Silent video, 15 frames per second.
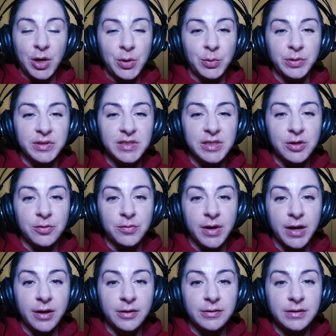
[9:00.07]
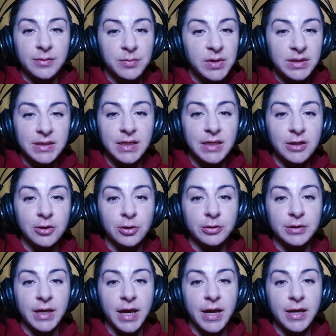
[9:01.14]
we'll see you around, Big Titty Girl
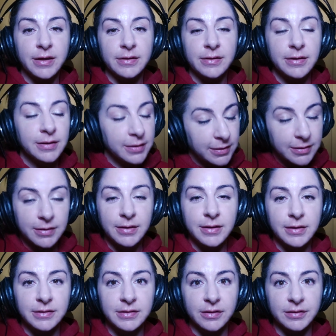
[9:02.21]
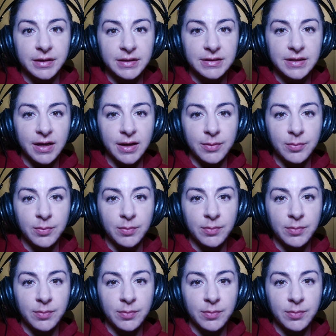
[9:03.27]
Gang. Until next time,